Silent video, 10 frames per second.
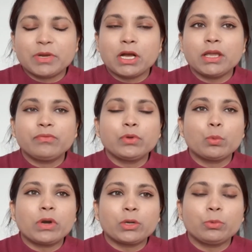But if
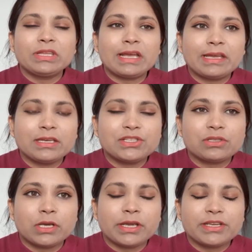you work with the
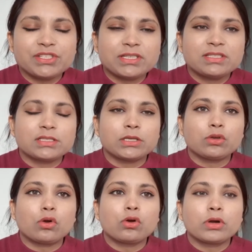
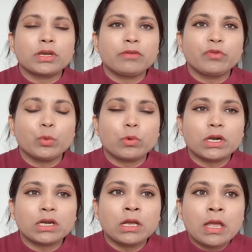agency, or if you
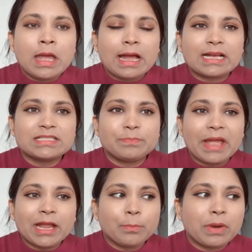work as
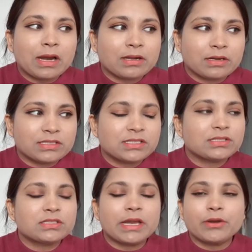bank partners
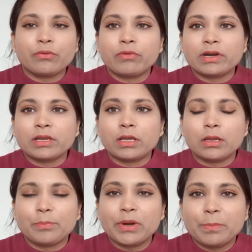instead of
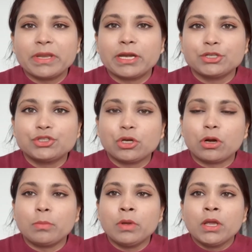working permanent
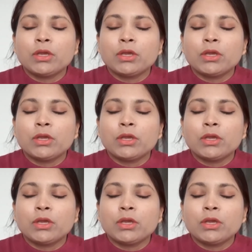job,